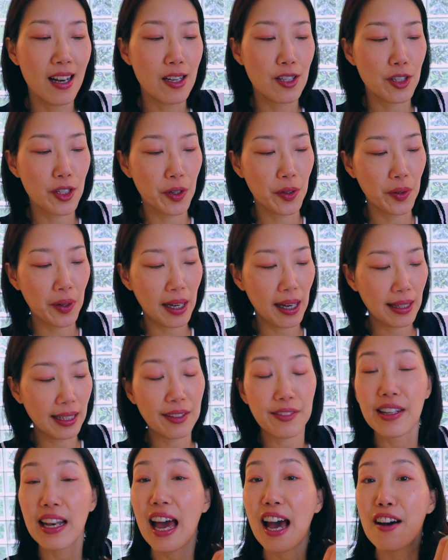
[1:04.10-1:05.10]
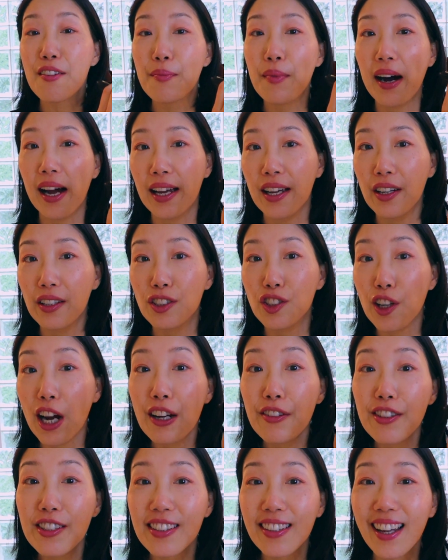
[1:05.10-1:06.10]
So I even have my
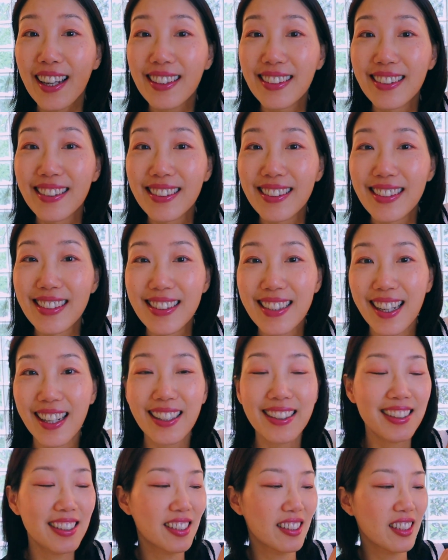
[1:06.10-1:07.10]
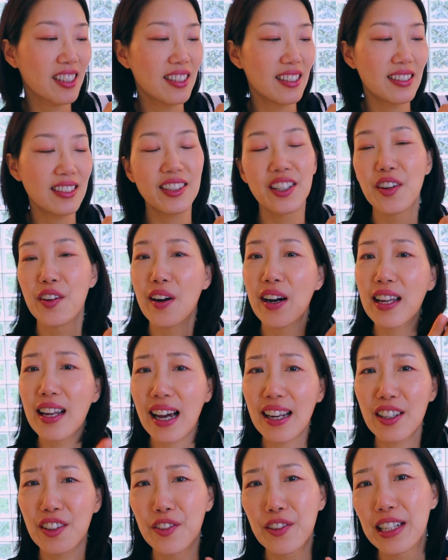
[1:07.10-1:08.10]
driver's license inside because, you know what,
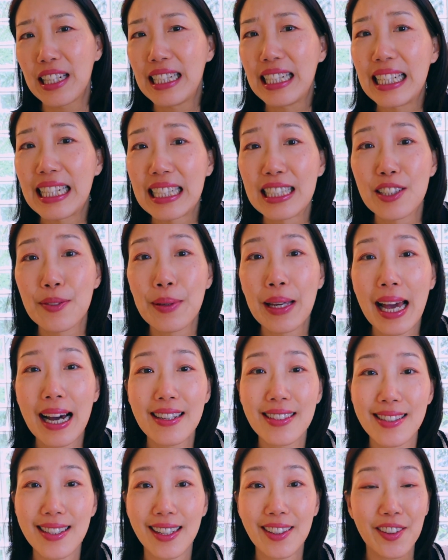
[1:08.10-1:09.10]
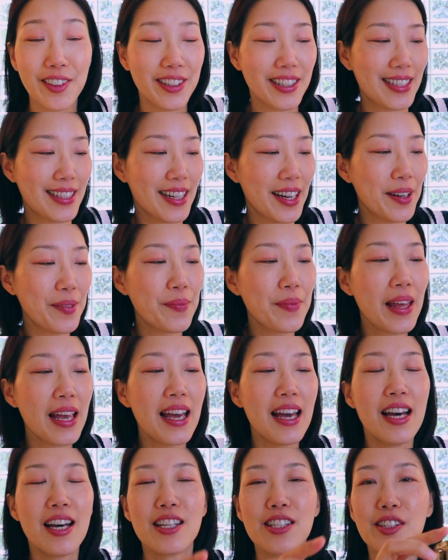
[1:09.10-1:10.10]
I don't really need it to be outside all the time.
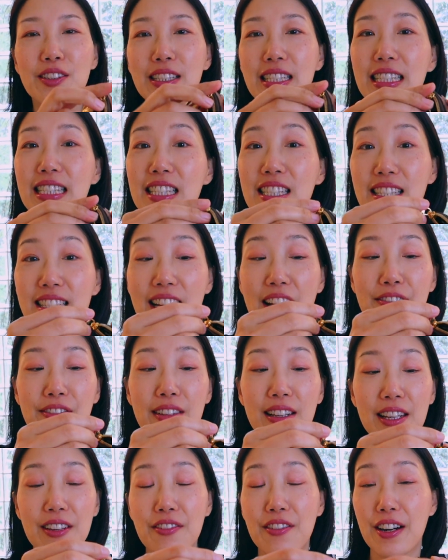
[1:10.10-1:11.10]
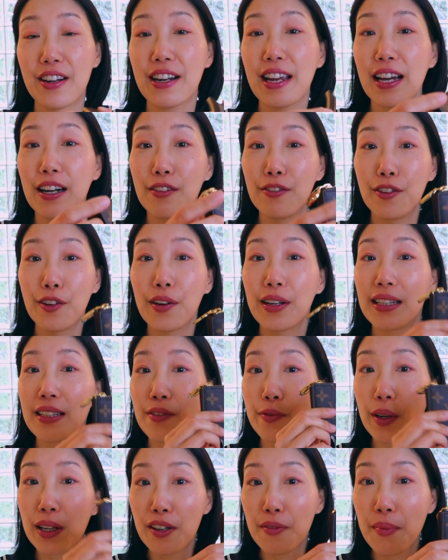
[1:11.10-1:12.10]
So this is definitely very helpful
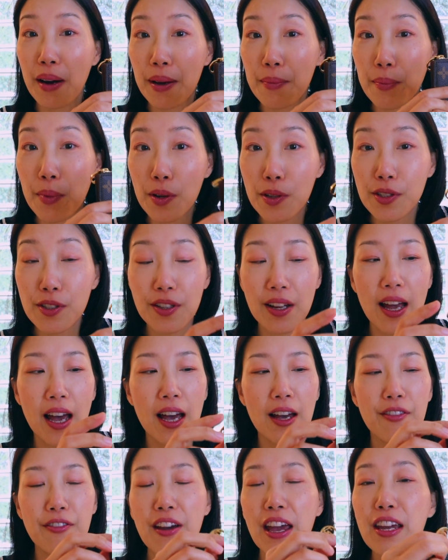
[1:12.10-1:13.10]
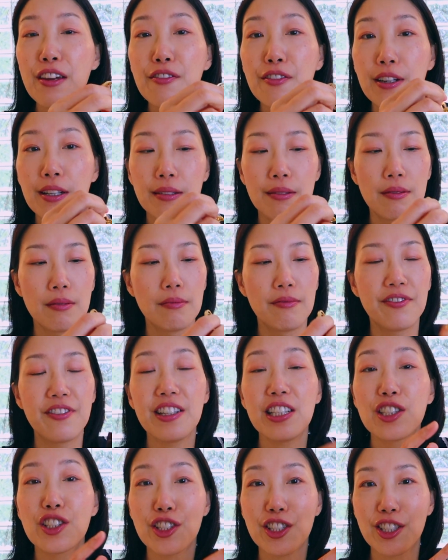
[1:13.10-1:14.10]
and one of my most favorite
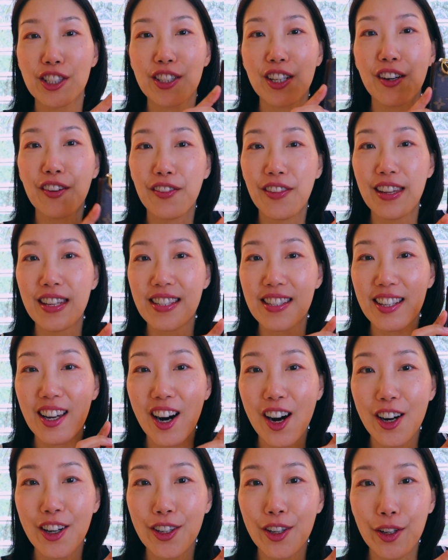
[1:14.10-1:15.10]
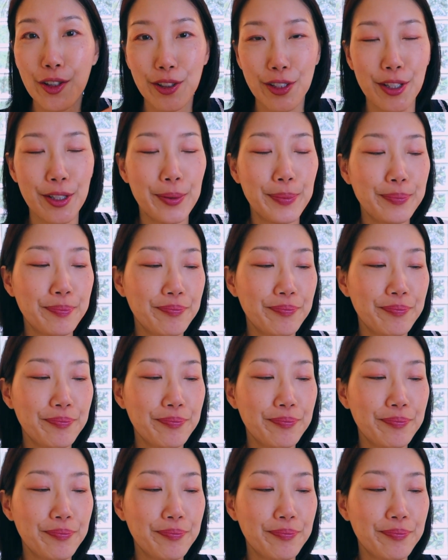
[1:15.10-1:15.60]
features of this card holder.